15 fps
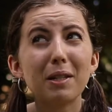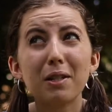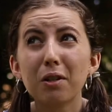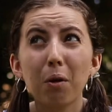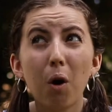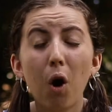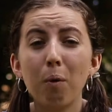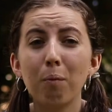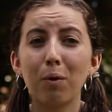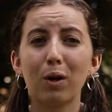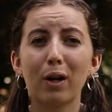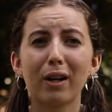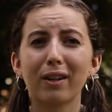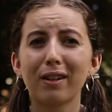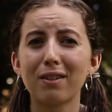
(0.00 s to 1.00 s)
do
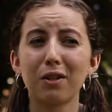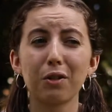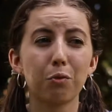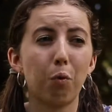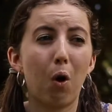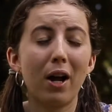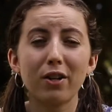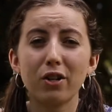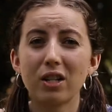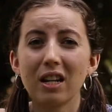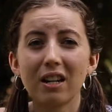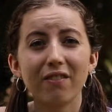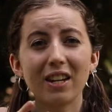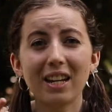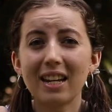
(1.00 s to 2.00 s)
homework, just watch
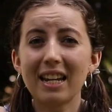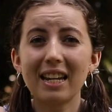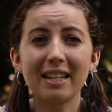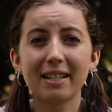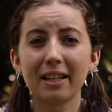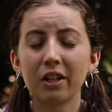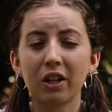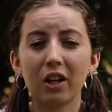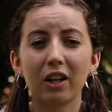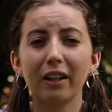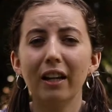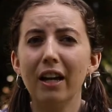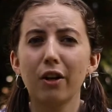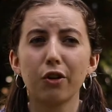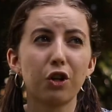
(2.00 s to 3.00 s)
TV, eat dinner,
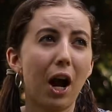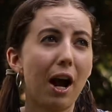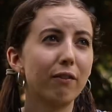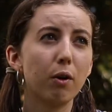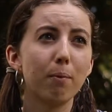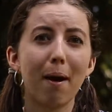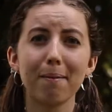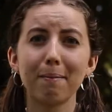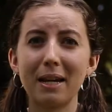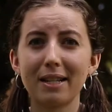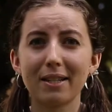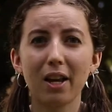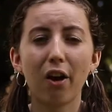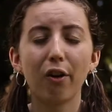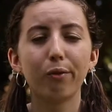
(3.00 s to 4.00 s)
travel by
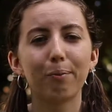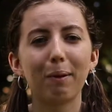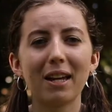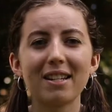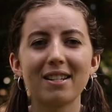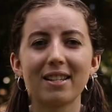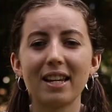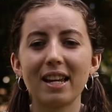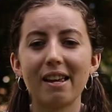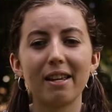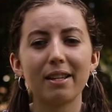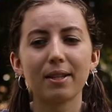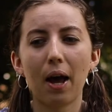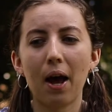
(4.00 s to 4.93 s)
myself places.